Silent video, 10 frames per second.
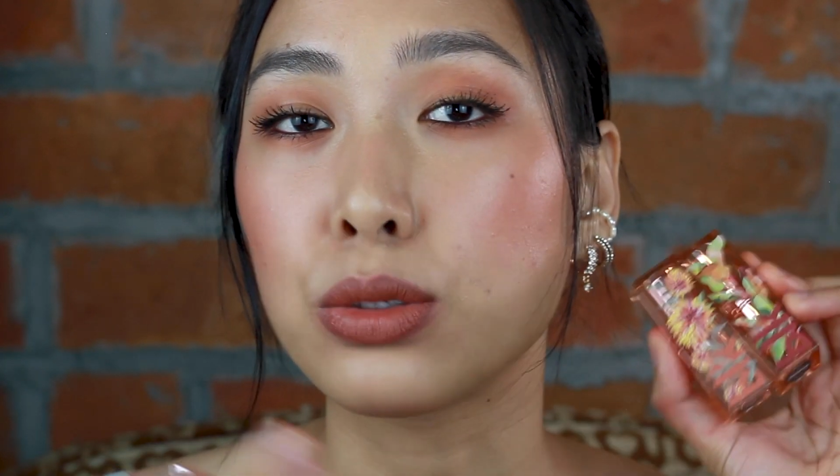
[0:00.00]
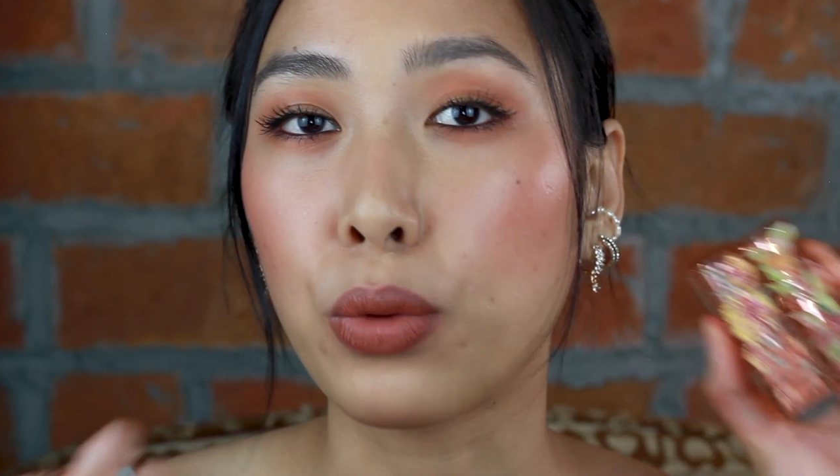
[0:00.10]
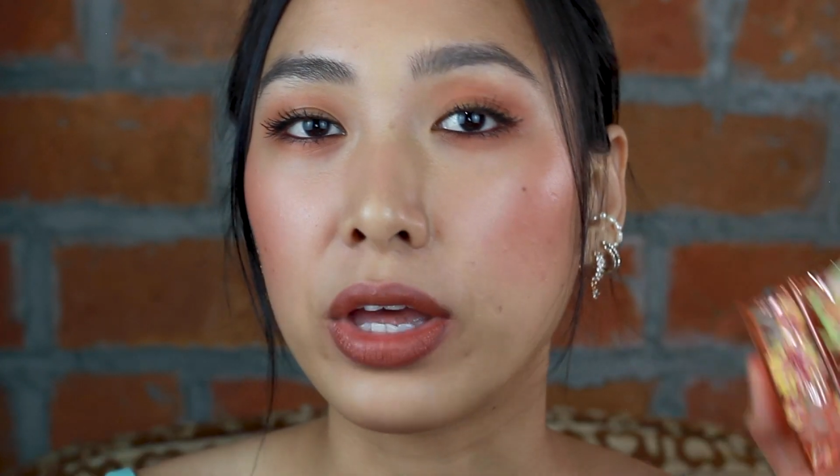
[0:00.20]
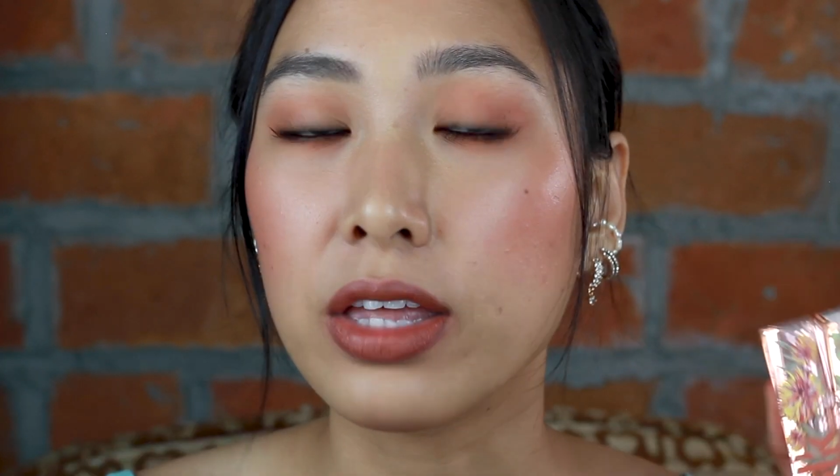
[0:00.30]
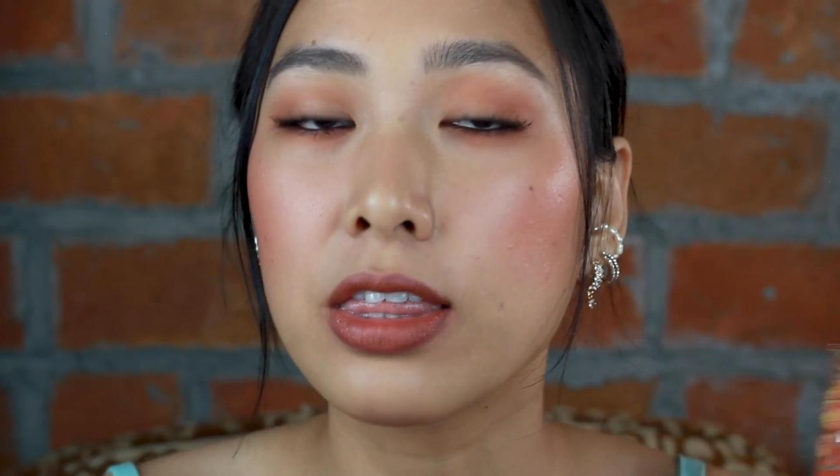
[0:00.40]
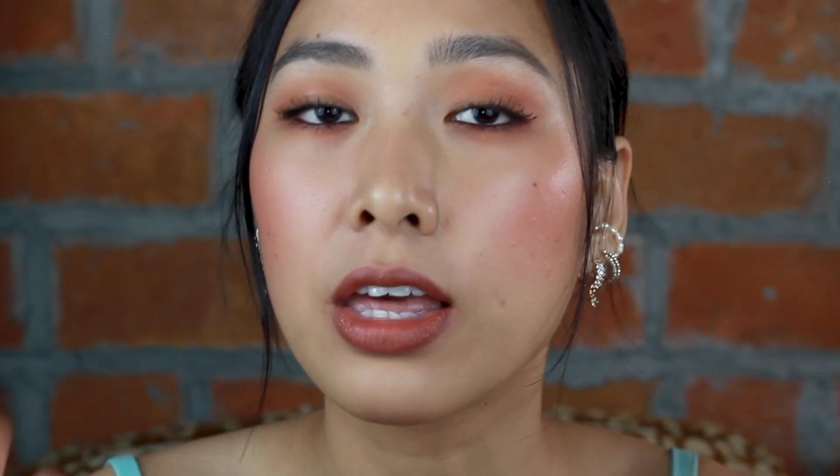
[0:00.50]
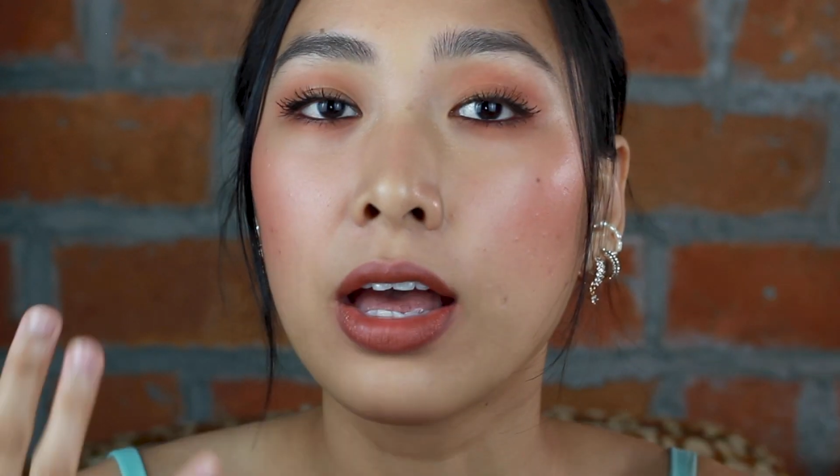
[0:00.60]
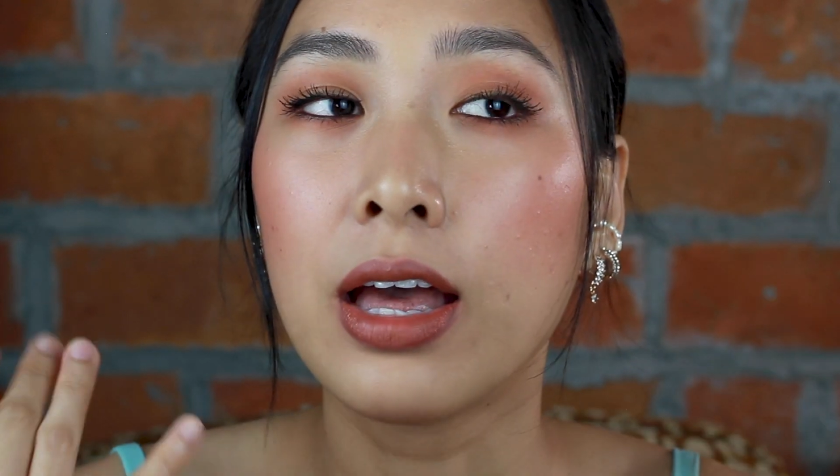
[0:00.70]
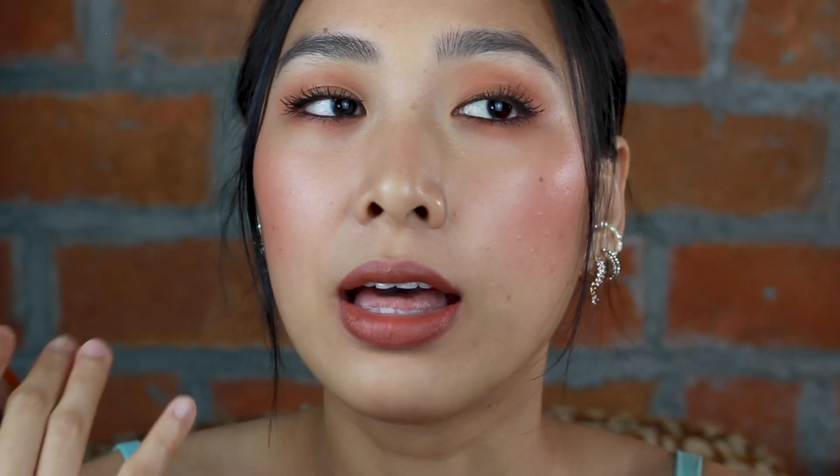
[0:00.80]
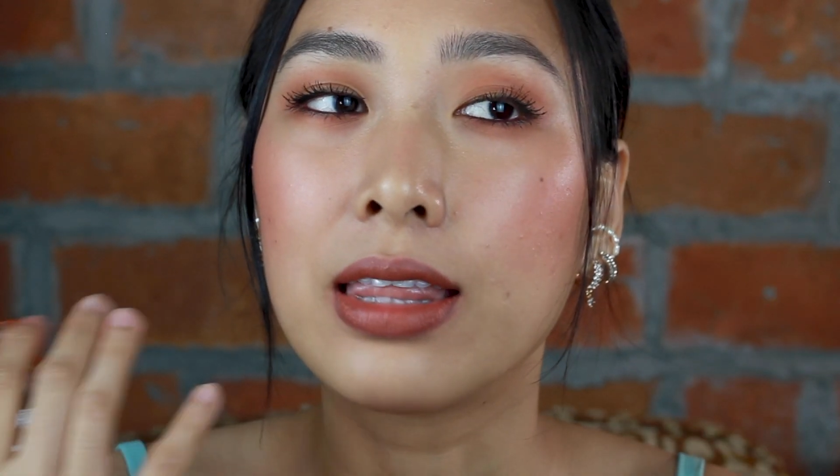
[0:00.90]
with,
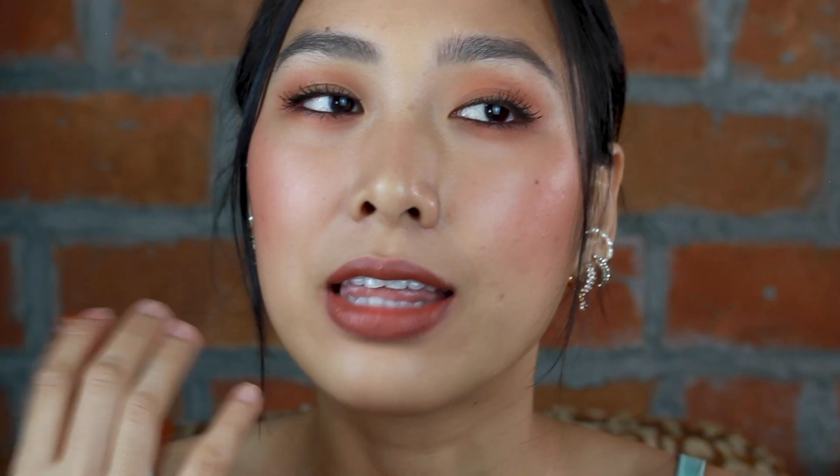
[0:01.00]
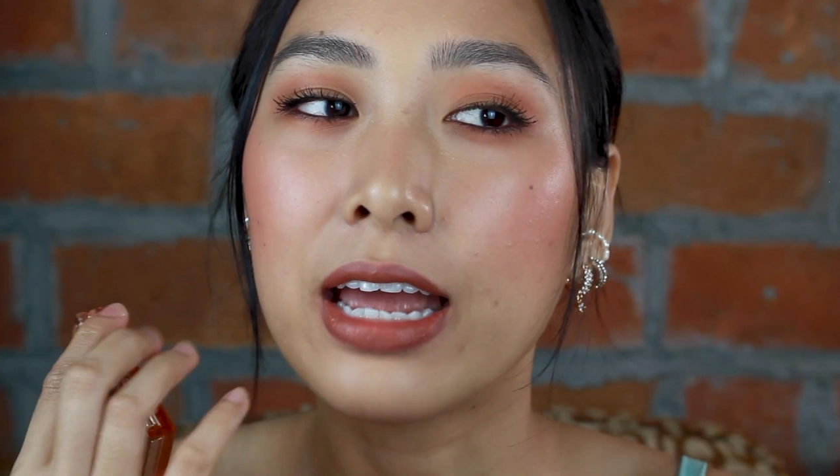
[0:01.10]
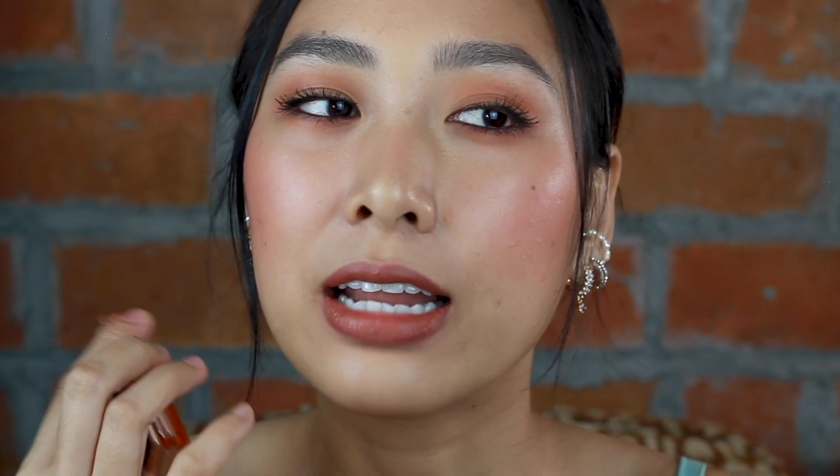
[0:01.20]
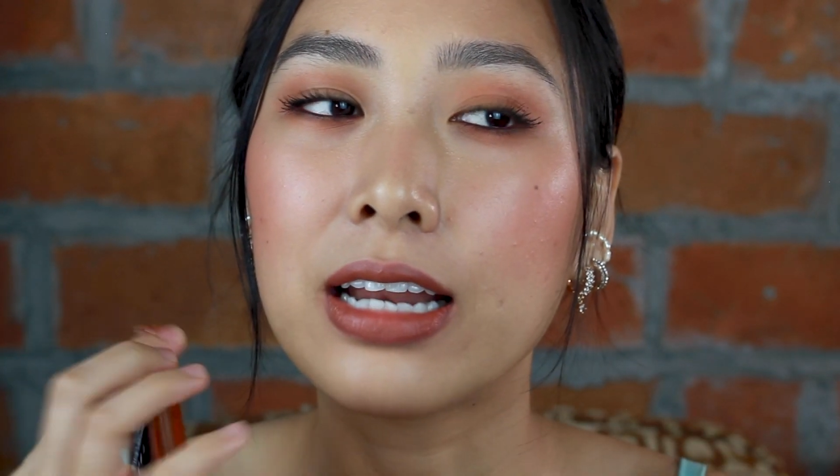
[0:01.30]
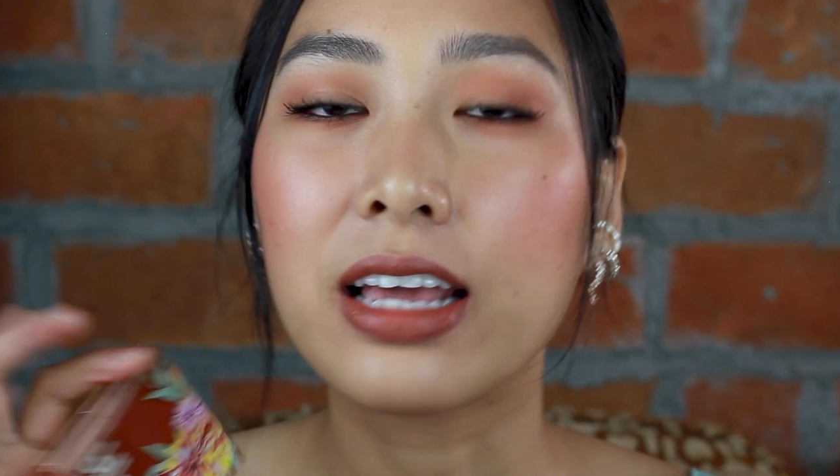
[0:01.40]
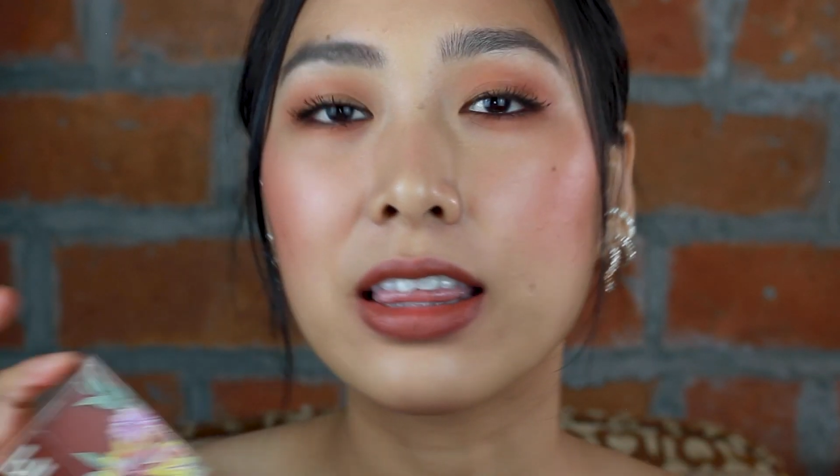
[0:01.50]
then I